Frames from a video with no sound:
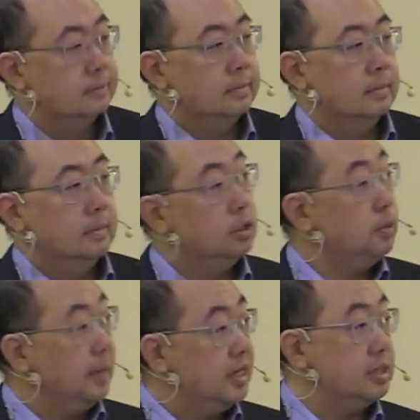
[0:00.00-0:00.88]
those who
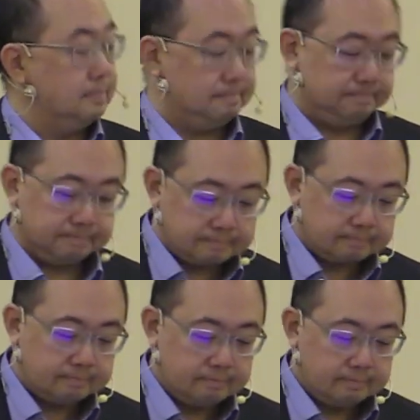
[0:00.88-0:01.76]
please him.
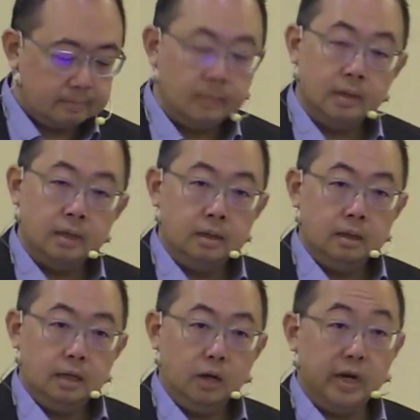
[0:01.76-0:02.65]

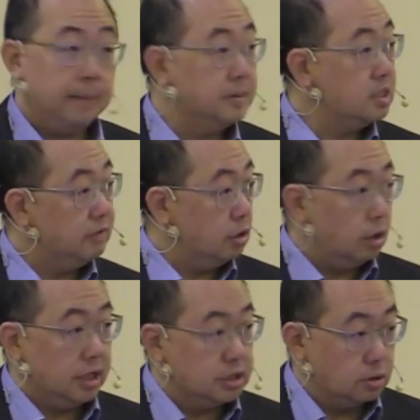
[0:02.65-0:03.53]
And what happens if you're
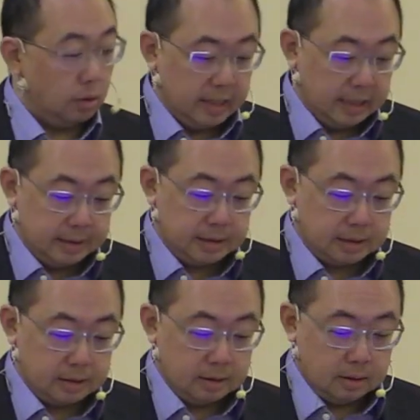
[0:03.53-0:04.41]
on his naughty
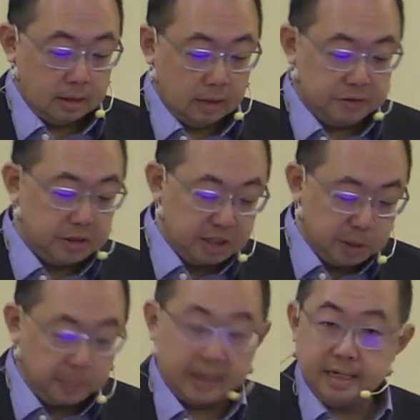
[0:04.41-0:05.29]
list? If you
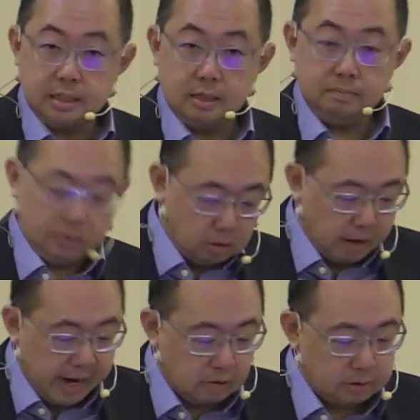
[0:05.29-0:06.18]
displease him, you're
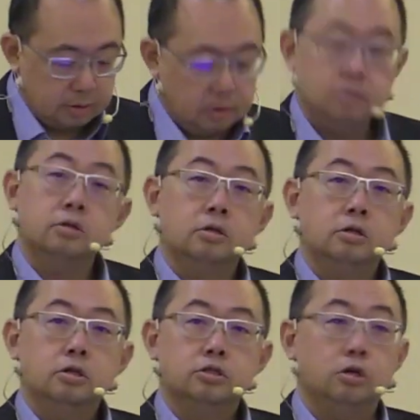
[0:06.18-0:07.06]
out.
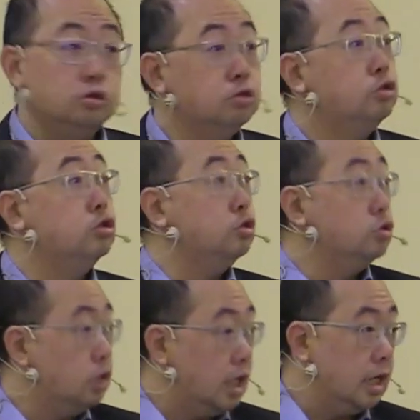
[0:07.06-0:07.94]
So you do
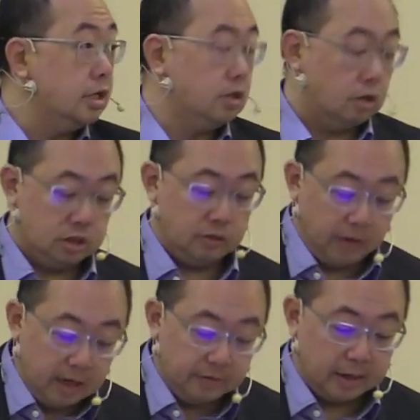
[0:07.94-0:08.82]
to earn God's
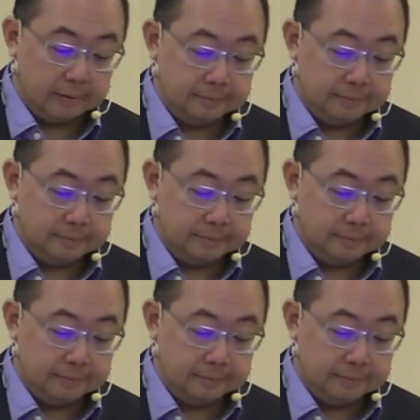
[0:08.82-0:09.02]
favor.